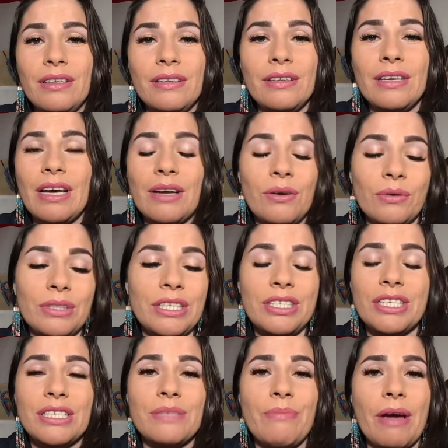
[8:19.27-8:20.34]
not only
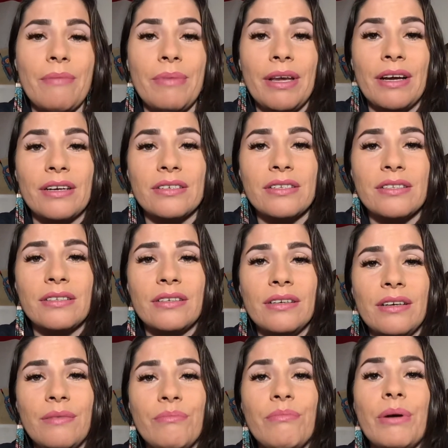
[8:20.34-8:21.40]
just by peers,
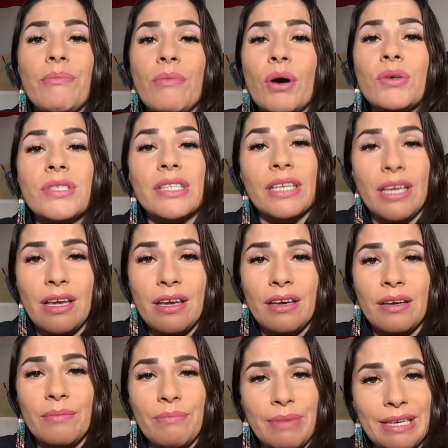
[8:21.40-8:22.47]
but mostly
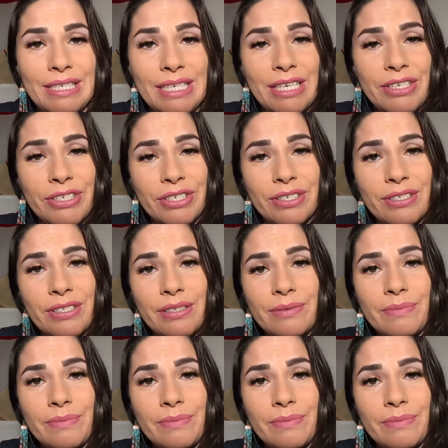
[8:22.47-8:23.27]
by teachers.